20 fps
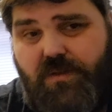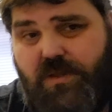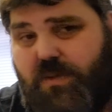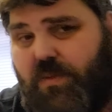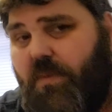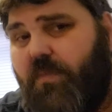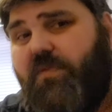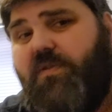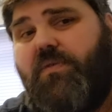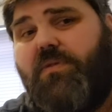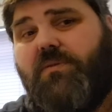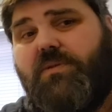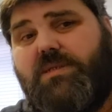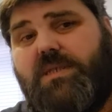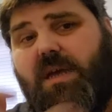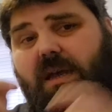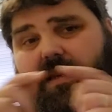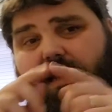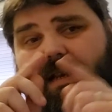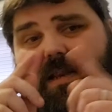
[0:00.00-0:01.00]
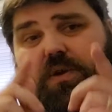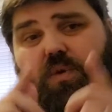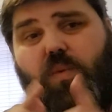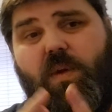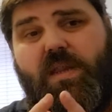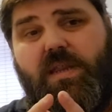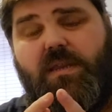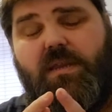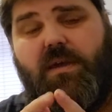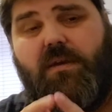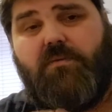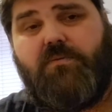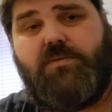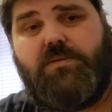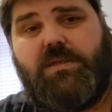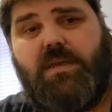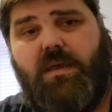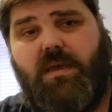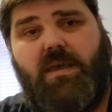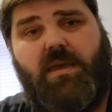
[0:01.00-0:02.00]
So when we've got those tiny little windows,